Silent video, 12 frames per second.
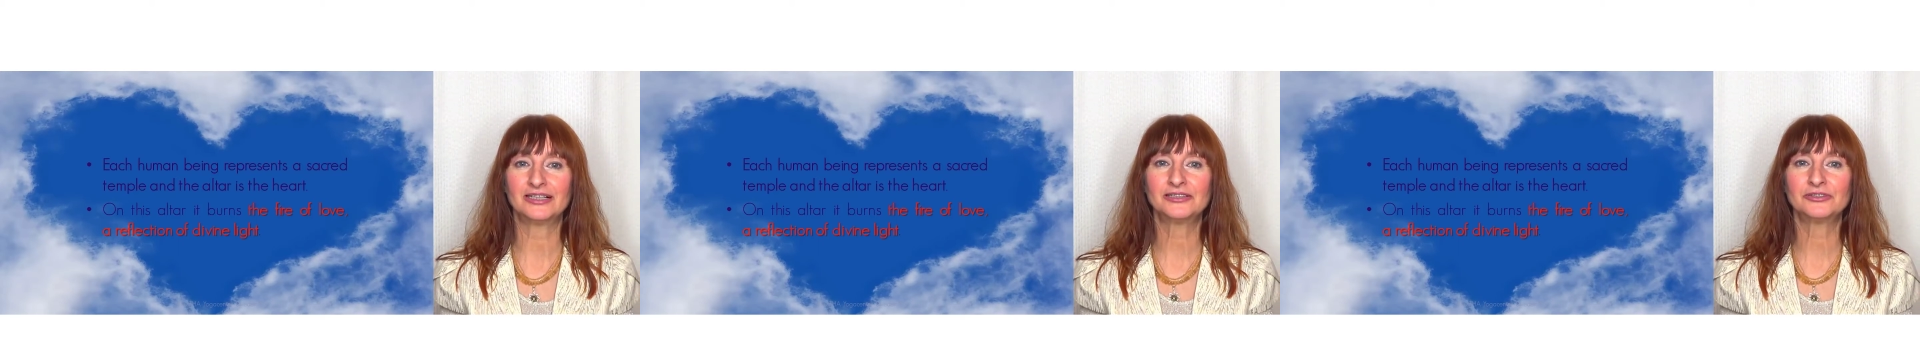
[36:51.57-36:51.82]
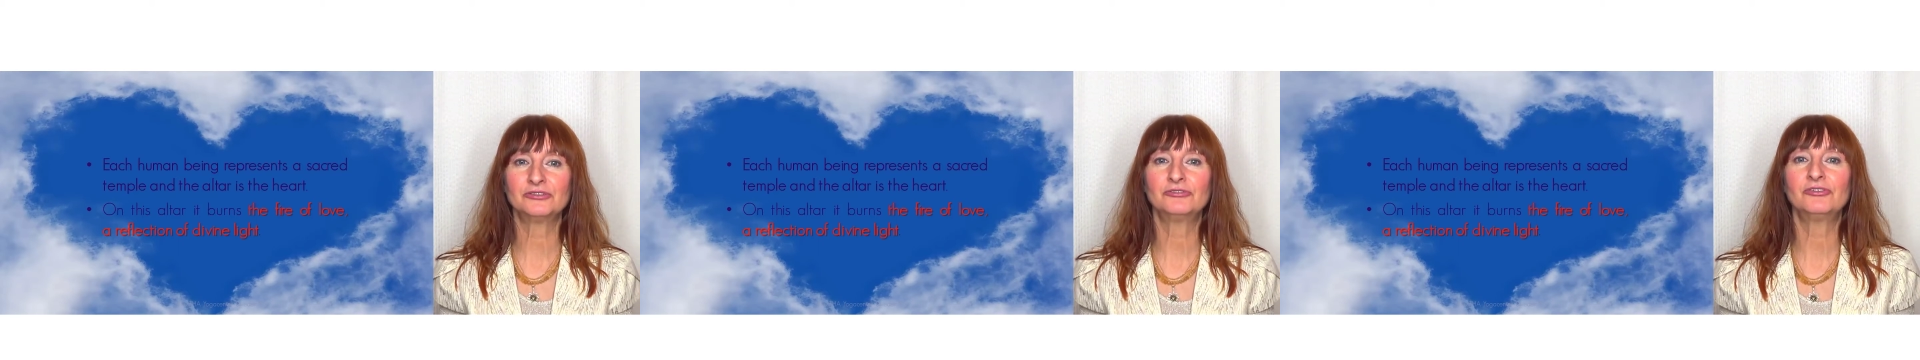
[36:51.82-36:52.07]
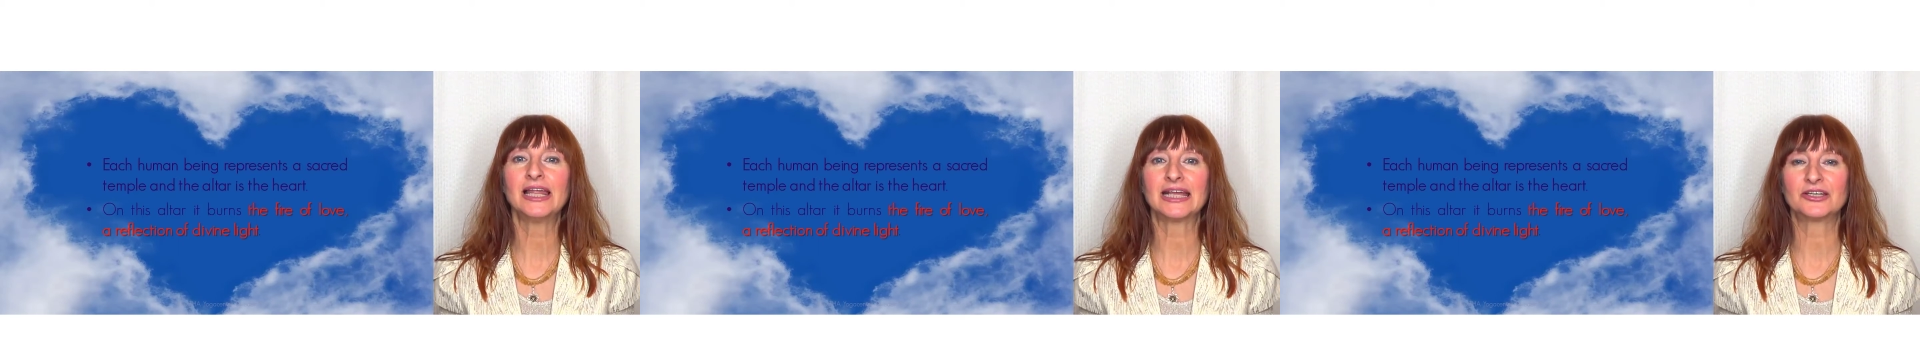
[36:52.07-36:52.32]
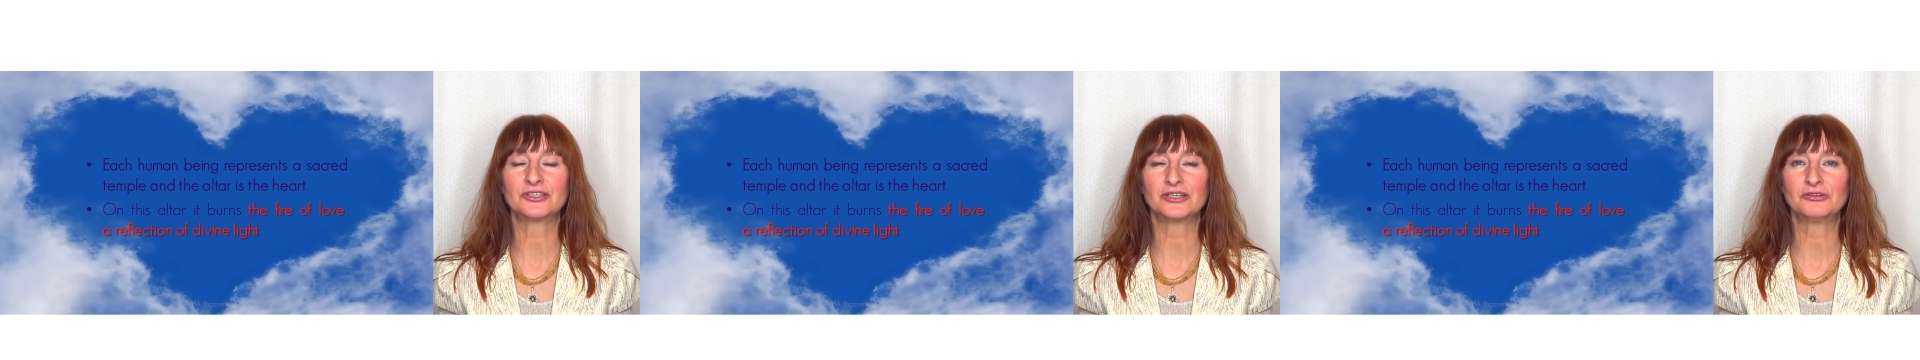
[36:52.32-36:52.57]
a
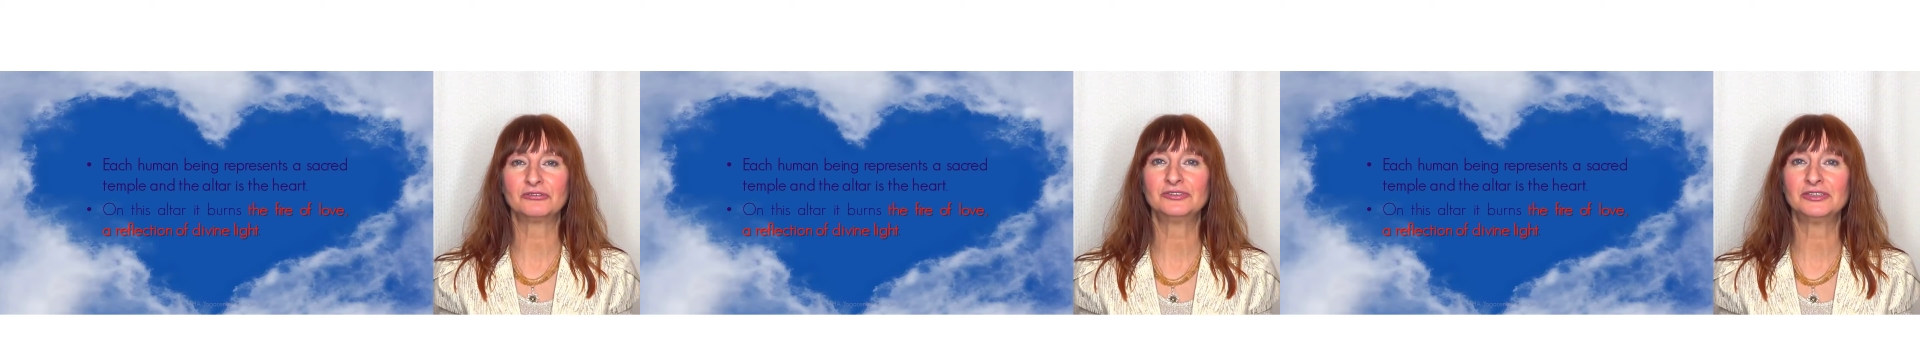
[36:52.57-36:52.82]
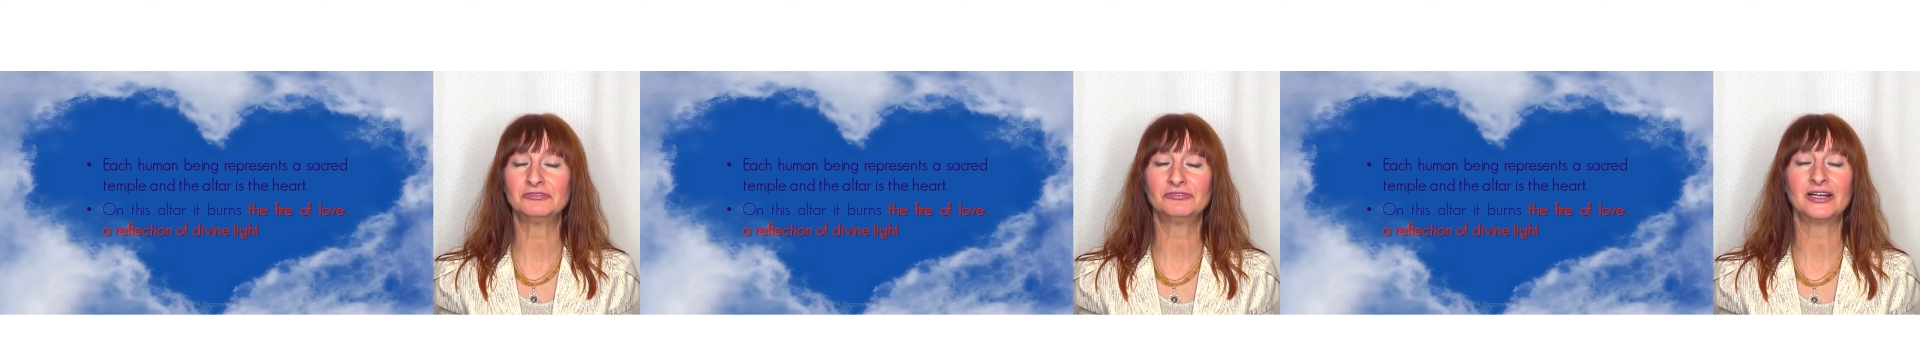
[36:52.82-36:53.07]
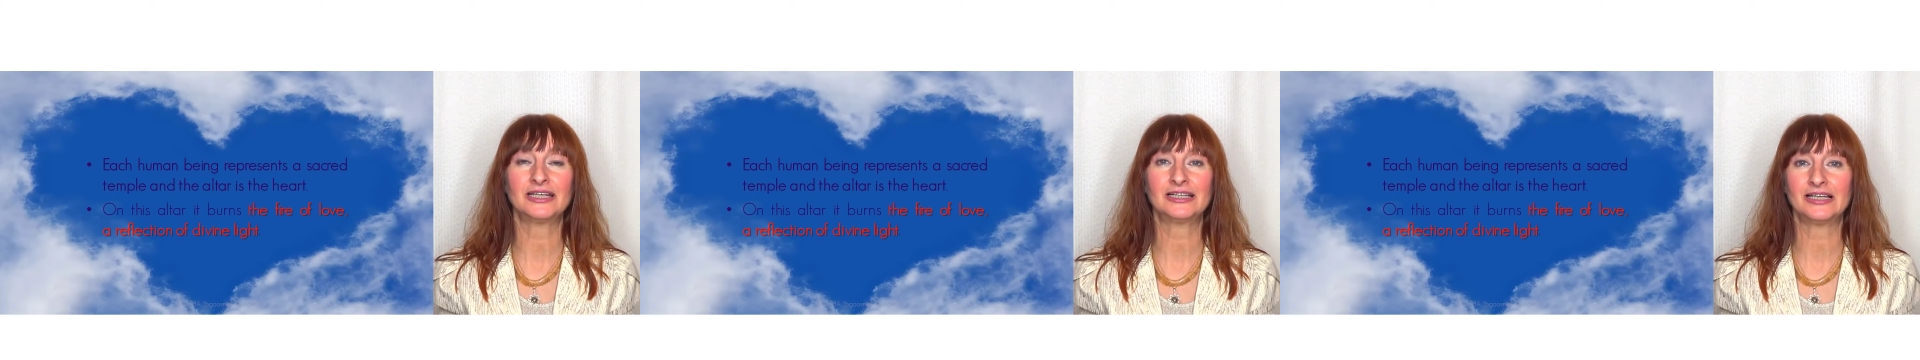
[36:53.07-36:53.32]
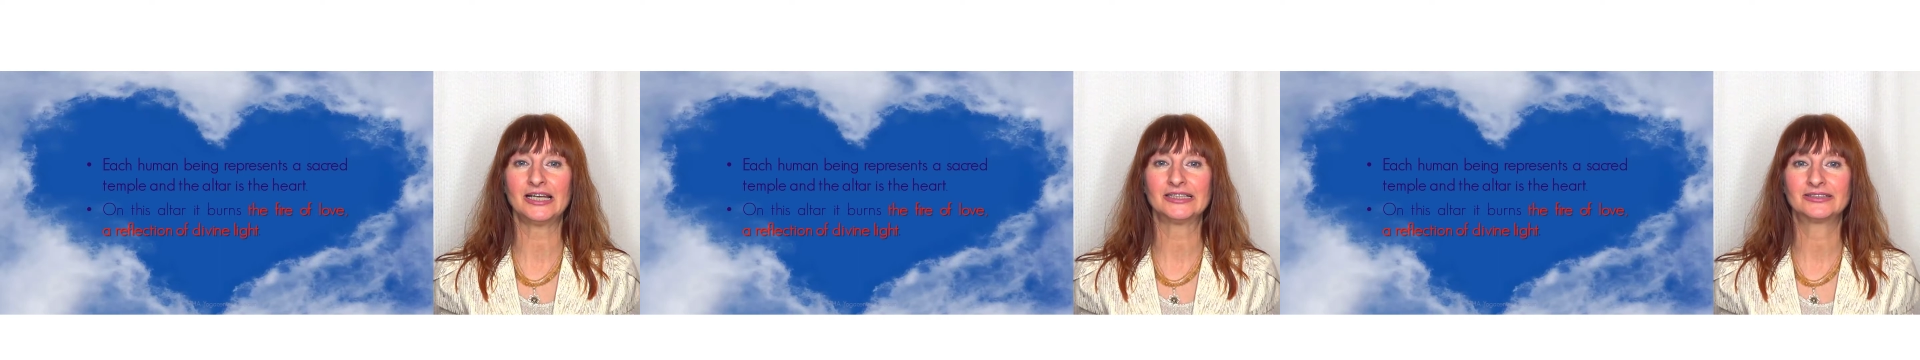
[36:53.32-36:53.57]
reflection of
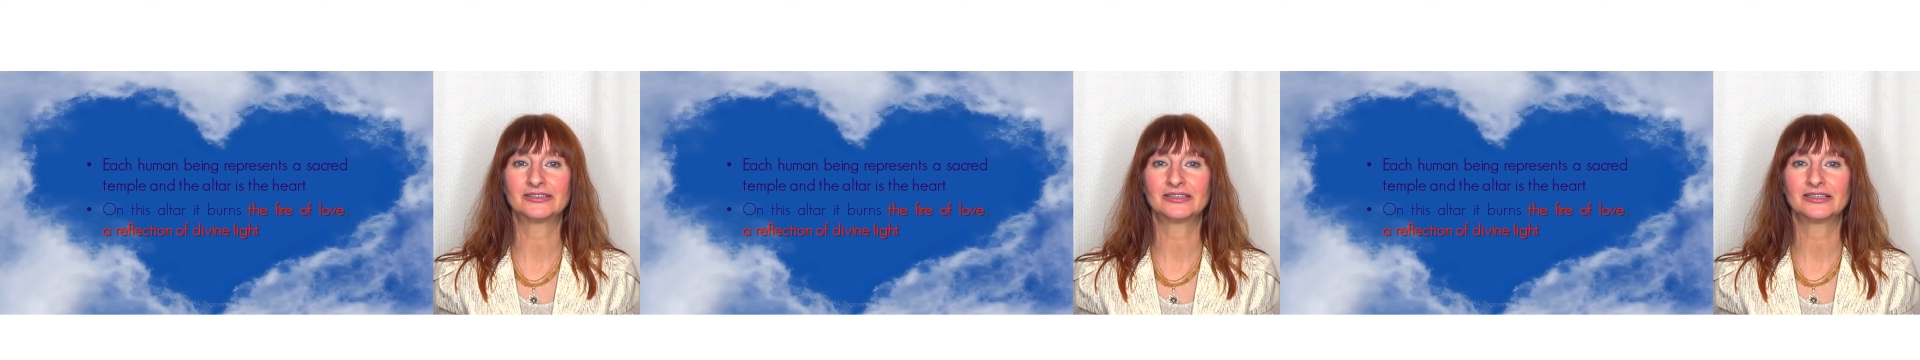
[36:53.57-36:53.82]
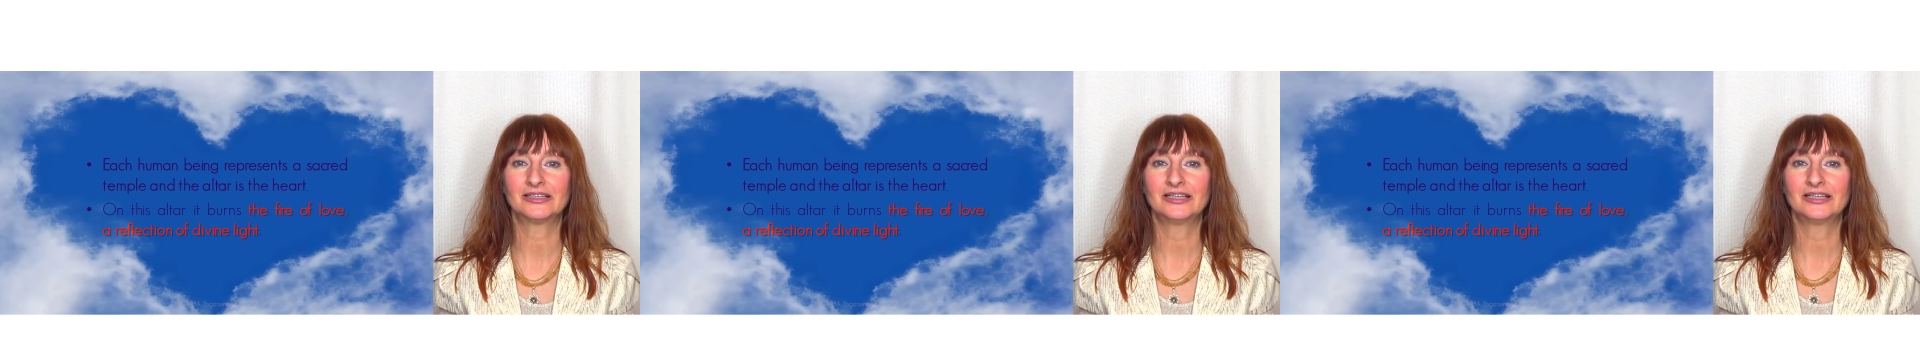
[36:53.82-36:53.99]
divine light.